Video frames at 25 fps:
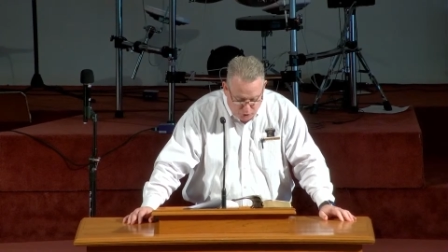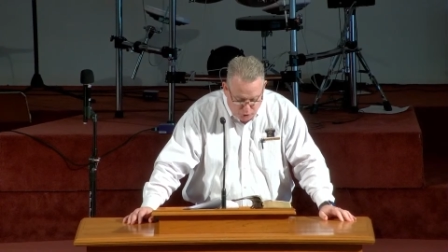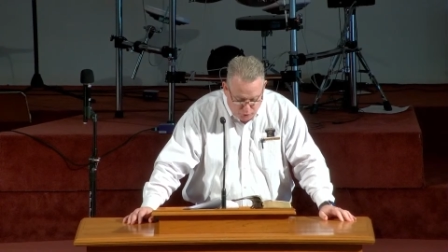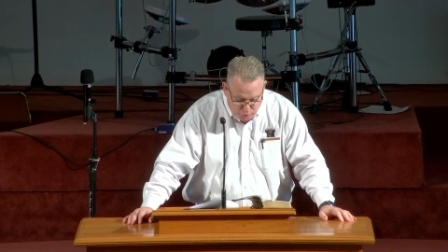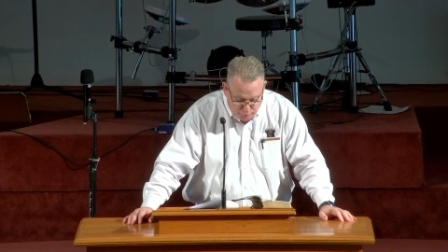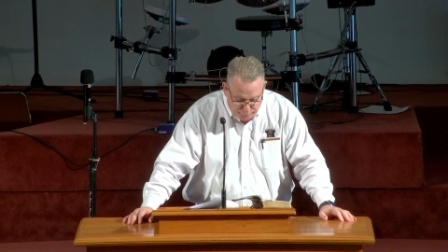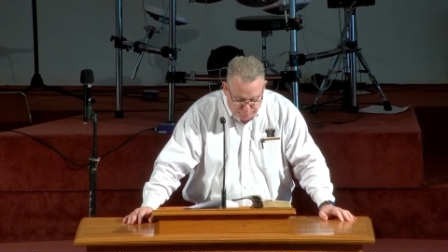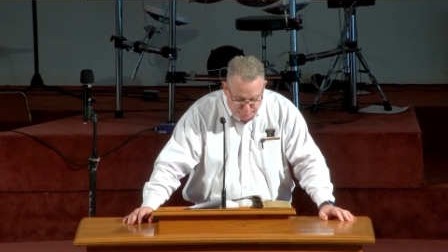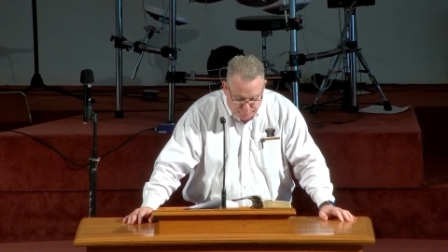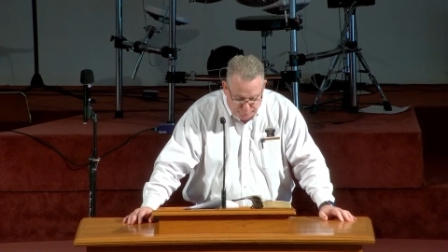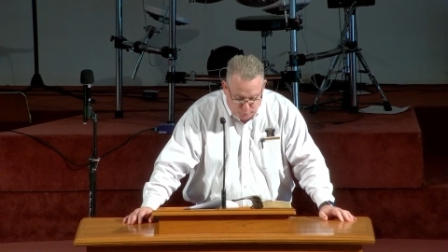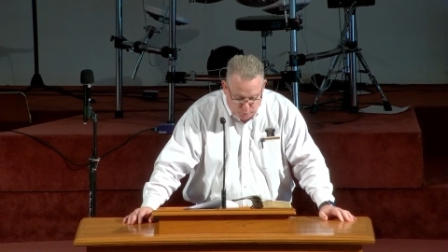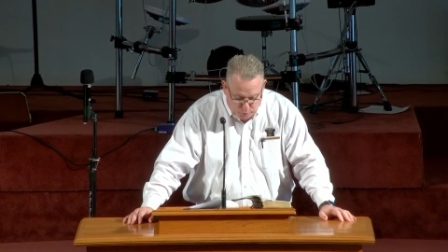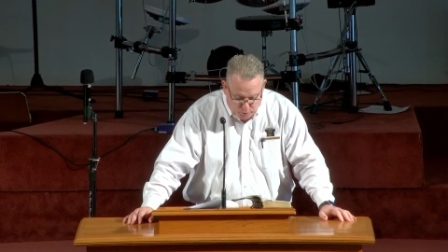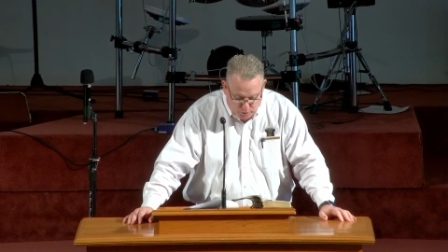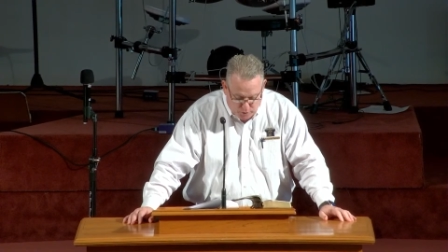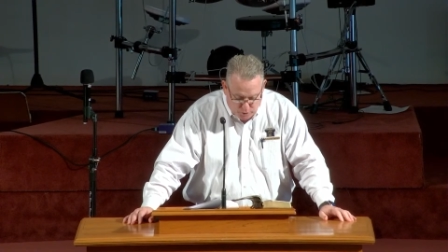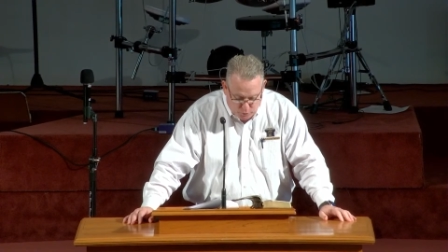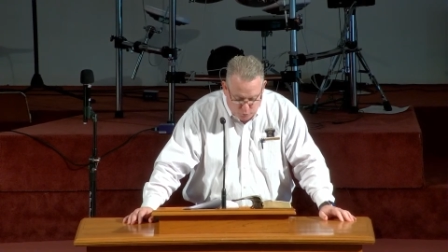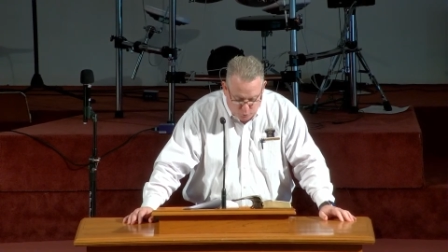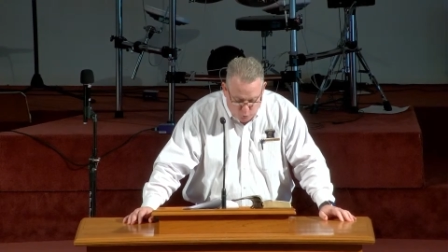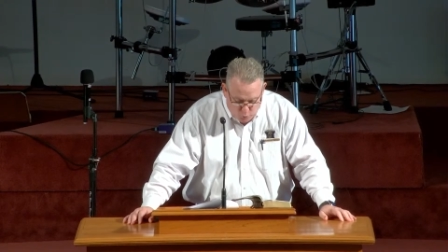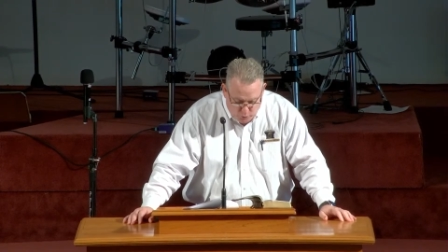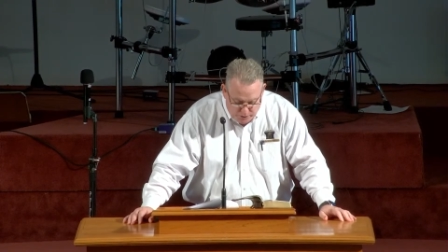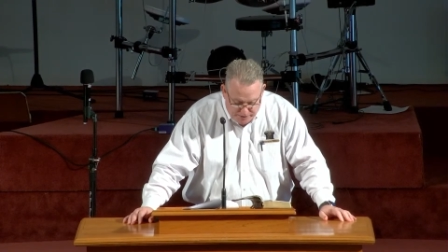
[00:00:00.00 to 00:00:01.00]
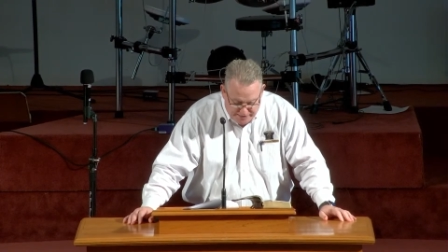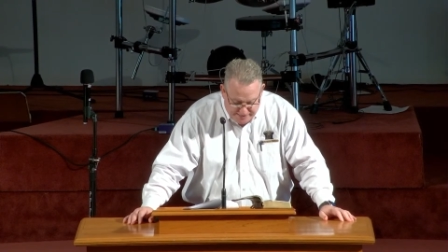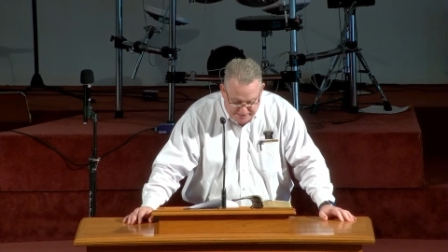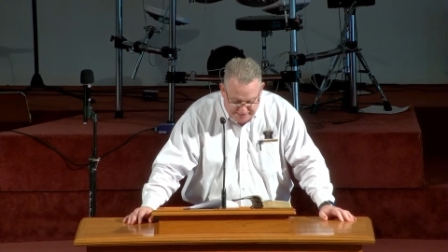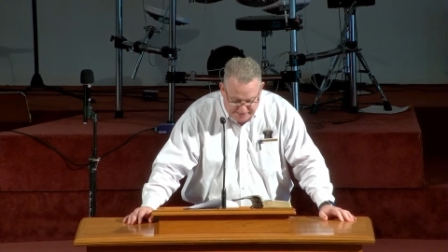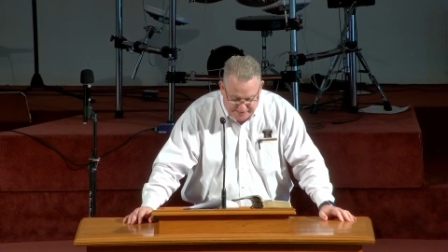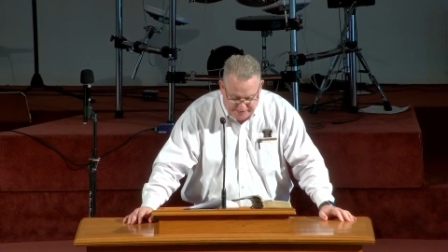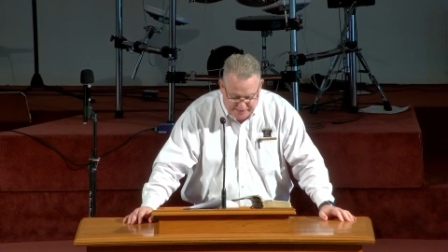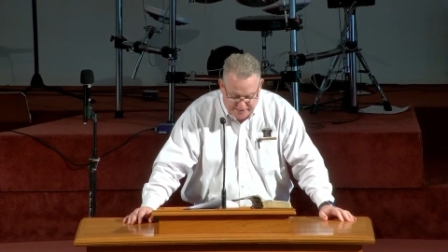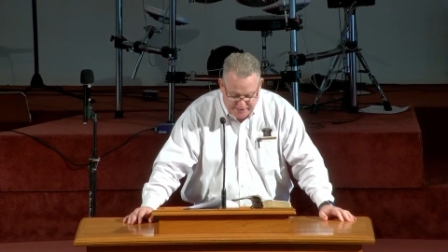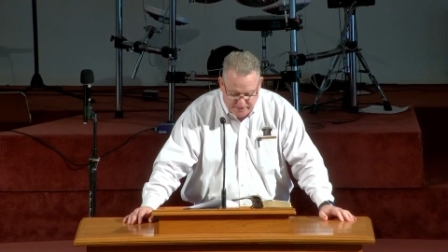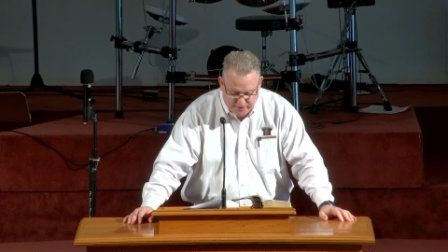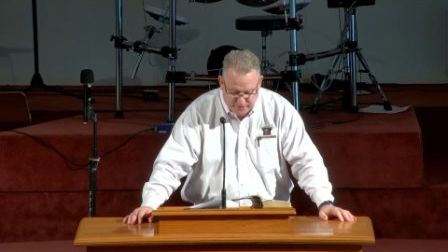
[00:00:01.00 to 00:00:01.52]
"For
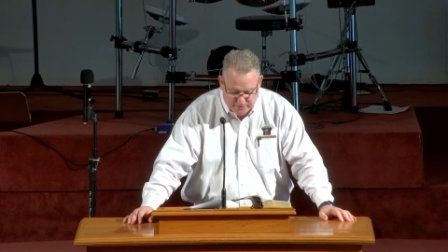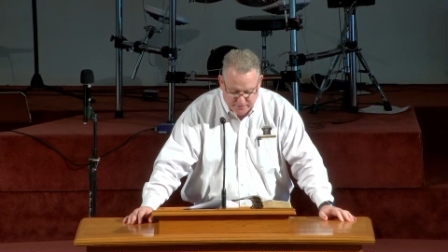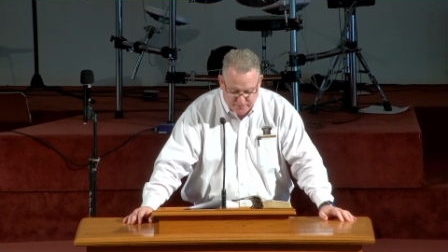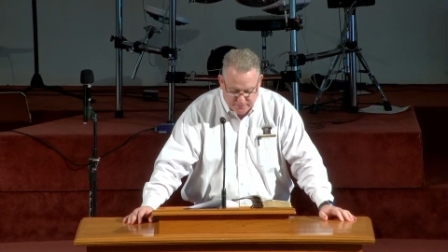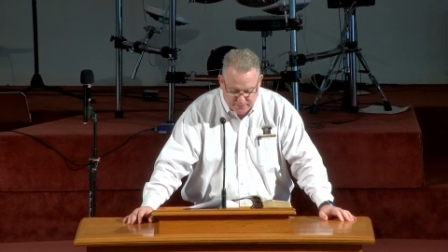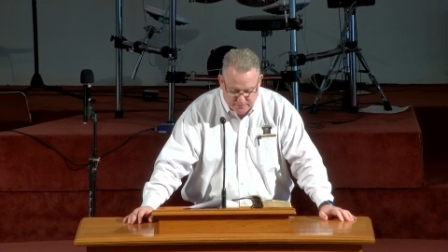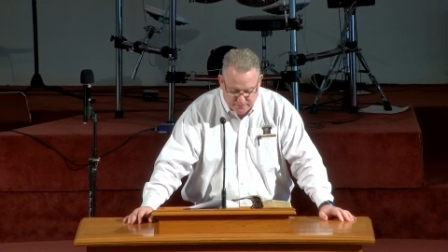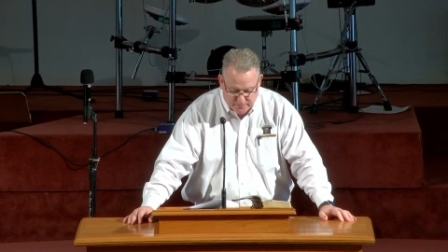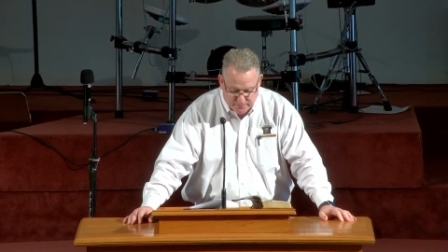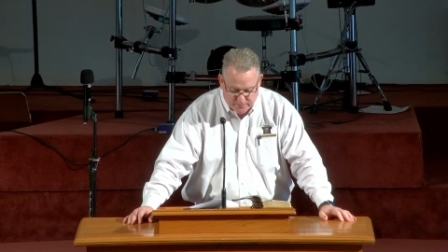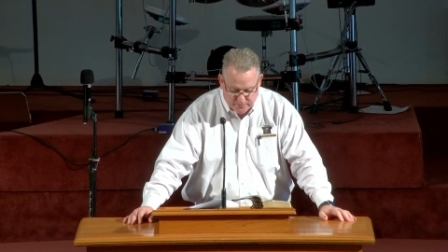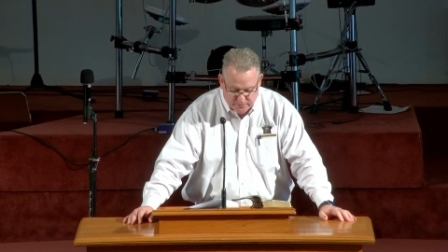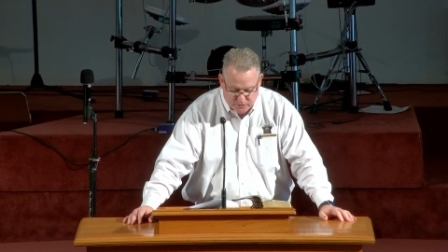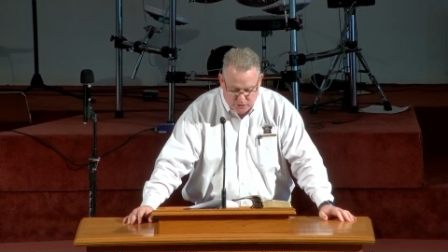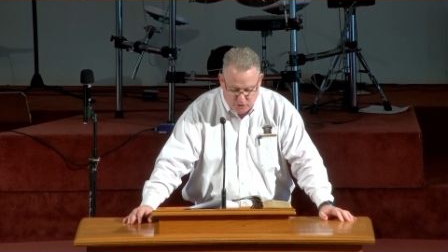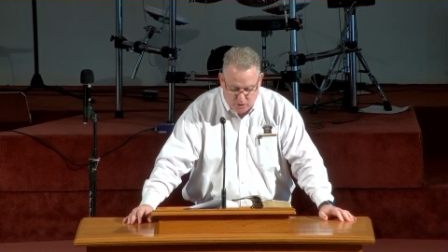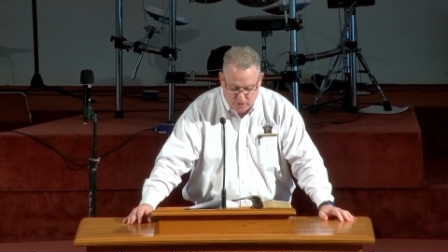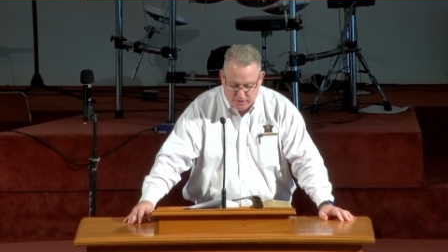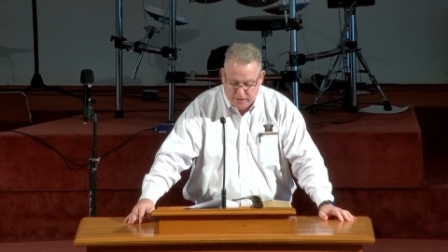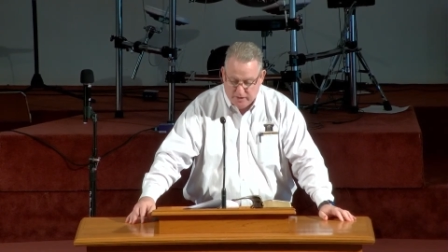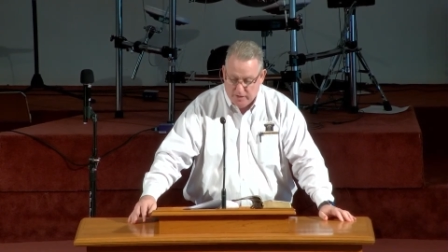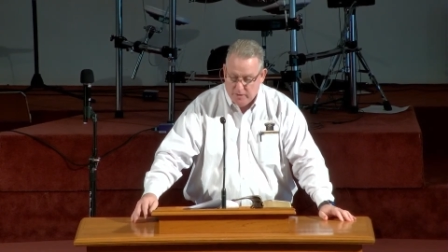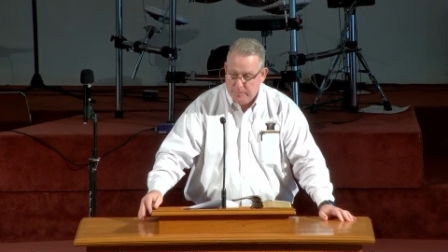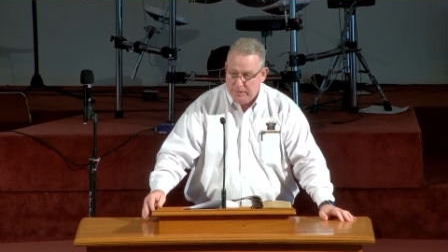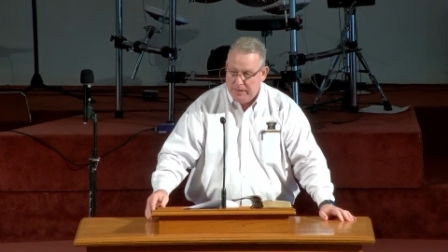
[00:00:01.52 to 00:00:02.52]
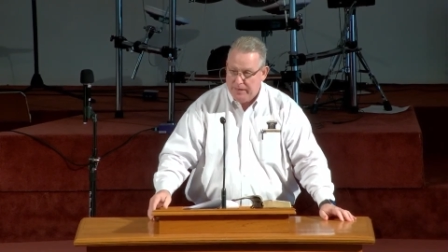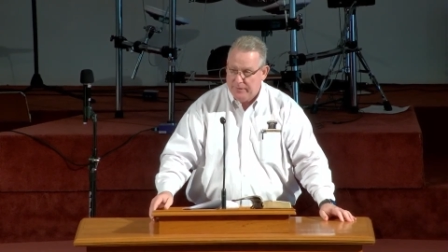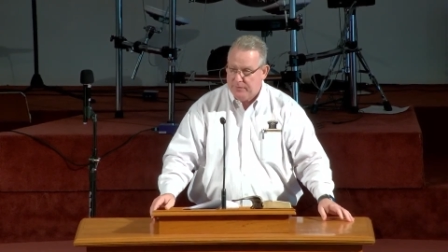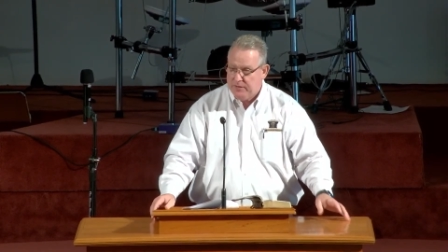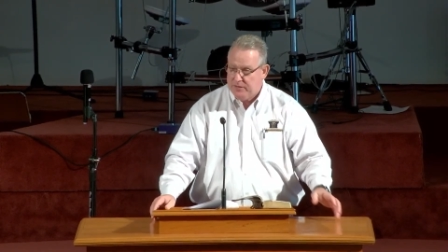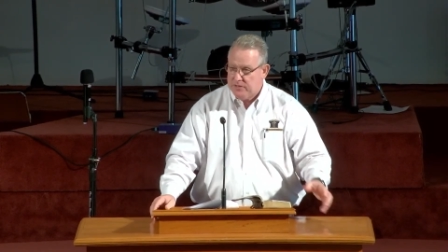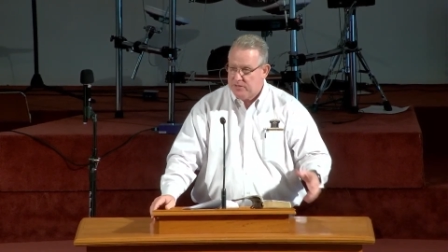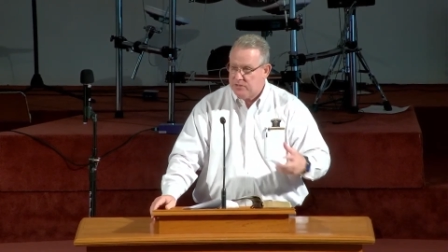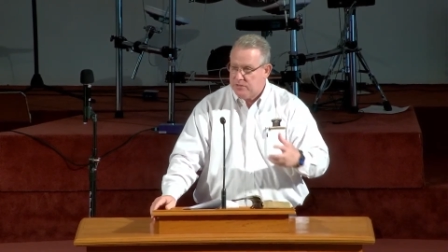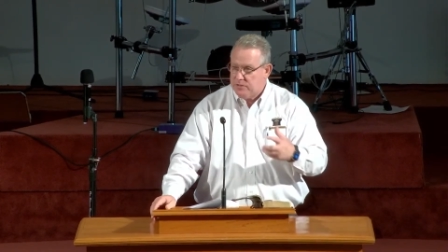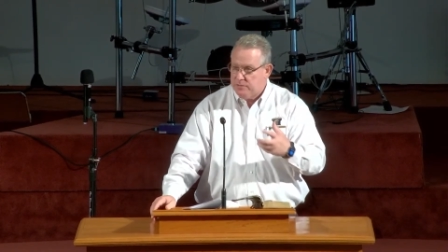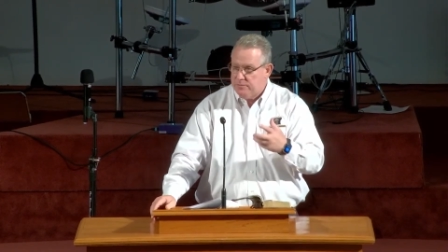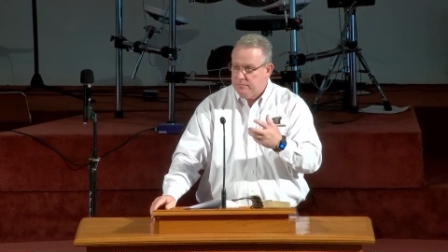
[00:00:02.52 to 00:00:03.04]
we, talking about
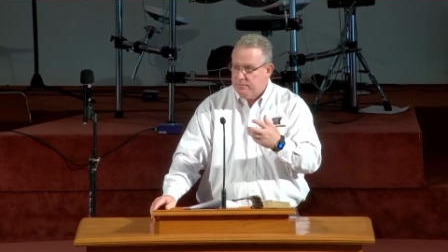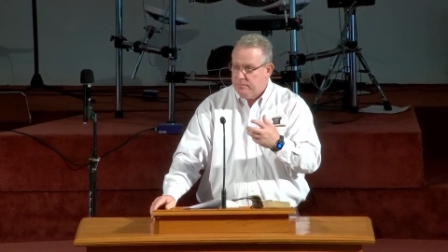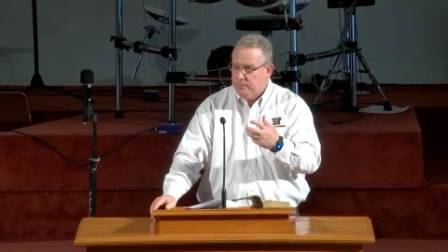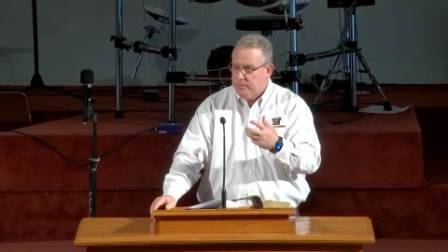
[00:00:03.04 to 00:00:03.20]
this